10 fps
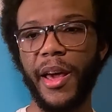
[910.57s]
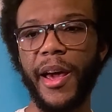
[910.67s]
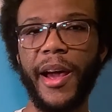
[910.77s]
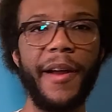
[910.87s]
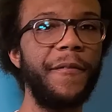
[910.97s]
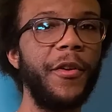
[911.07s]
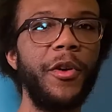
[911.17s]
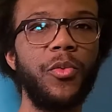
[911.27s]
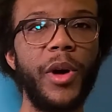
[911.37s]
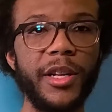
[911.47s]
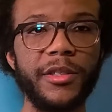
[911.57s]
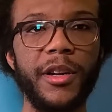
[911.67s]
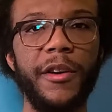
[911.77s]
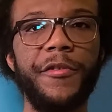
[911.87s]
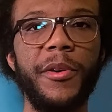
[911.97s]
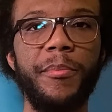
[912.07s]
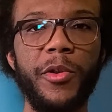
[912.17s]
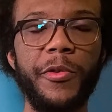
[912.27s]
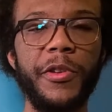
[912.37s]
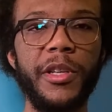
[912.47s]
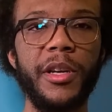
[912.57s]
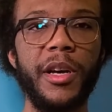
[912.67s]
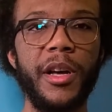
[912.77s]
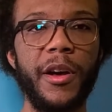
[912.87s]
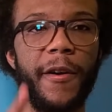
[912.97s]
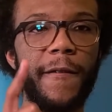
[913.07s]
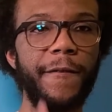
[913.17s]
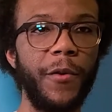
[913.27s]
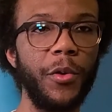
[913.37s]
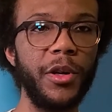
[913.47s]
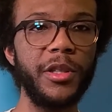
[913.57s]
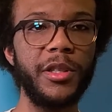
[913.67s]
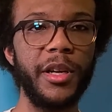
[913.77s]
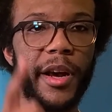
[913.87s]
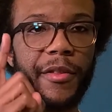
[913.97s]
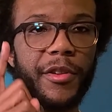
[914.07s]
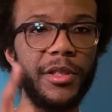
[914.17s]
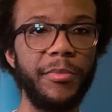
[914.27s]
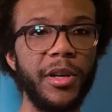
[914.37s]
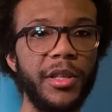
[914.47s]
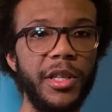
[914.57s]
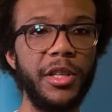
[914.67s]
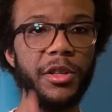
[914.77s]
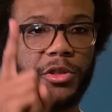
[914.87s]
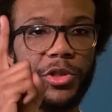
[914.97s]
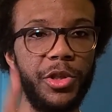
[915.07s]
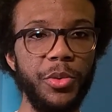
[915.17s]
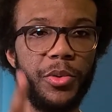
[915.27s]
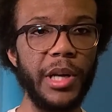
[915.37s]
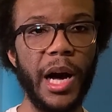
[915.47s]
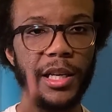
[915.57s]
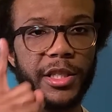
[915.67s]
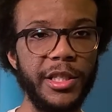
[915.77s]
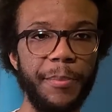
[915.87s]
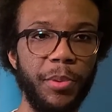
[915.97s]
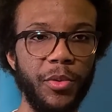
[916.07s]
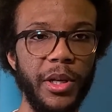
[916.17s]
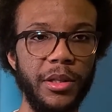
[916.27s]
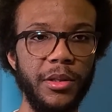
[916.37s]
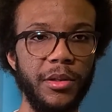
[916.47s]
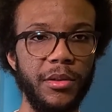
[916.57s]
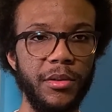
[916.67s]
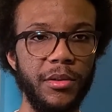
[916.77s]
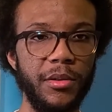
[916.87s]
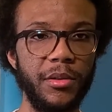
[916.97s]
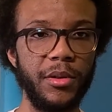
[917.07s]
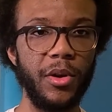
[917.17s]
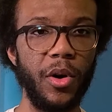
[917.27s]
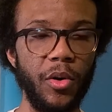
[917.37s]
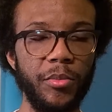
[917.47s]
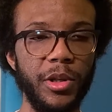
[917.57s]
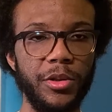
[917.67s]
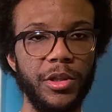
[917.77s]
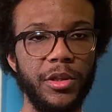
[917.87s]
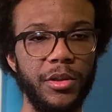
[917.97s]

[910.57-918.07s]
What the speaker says: And for the rest of the movie, Forrest and this monkey do not separate. Almost.